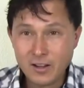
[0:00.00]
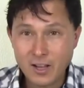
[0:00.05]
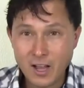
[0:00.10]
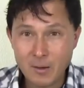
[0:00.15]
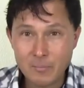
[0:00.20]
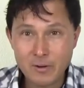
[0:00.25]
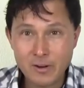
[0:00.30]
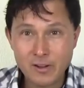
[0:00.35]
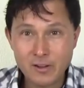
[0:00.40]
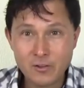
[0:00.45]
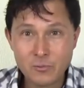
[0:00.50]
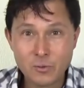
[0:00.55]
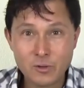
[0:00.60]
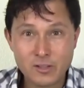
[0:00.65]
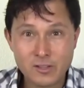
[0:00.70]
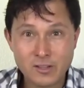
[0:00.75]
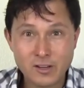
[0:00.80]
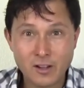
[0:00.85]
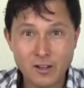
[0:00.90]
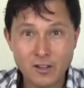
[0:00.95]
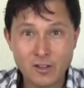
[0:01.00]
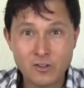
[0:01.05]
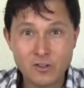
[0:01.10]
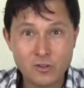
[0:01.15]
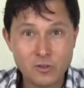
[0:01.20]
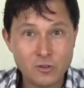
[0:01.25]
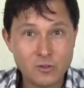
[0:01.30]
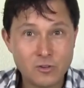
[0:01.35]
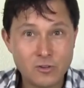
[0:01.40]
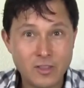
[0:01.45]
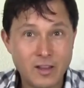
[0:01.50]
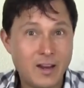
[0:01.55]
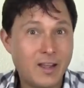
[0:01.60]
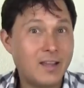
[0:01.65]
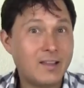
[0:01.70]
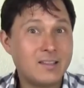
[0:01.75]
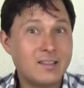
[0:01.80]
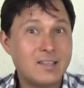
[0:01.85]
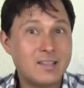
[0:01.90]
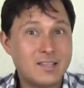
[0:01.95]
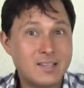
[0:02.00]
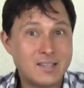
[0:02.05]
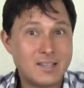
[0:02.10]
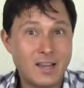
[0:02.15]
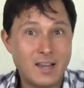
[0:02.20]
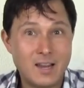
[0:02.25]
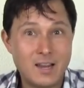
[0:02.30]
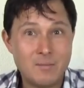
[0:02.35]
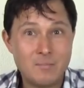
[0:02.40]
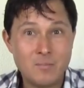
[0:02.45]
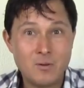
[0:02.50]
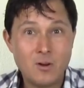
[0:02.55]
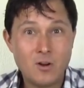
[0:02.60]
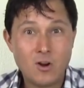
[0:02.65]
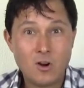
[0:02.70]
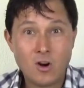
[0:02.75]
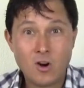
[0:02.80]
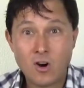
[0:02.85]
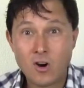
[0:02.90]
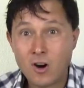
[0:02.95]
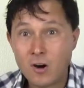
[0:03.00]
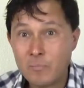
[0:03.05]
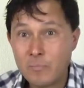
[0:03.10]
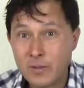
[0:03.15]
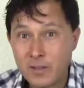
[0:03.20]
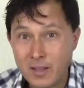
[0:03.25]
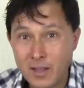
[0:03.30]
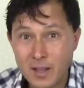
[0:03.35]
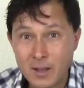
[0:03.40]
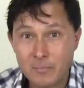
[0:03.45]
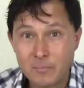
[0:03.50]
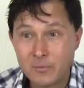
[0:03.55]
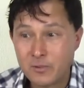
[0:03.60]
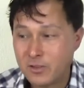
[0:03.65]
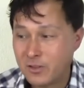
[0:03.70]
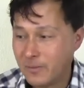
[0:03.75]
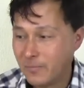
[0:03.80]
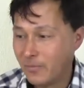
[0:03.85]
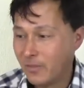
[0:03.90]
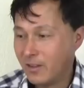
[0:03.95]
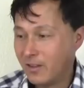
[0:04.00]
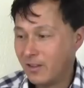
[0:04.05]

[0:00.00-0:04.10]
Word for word: companies would sell a juicer that has the same RPMs.